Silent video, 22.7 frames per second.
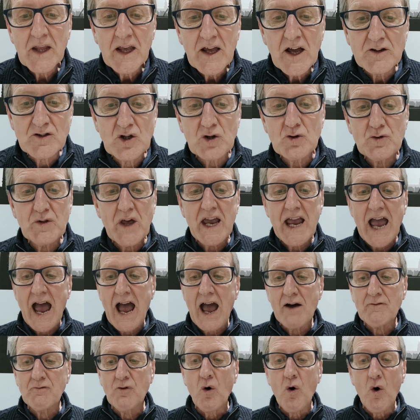Uh, do they
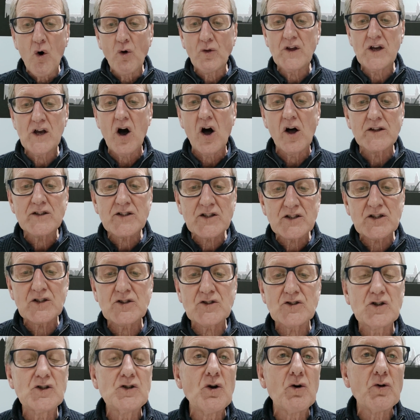have all the
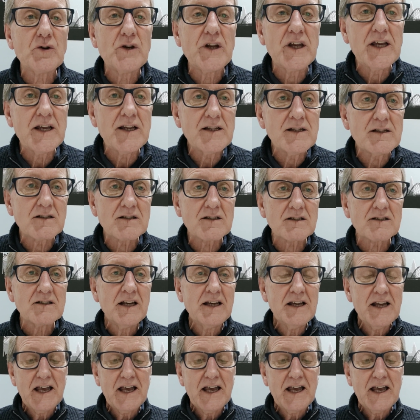answers to your needs?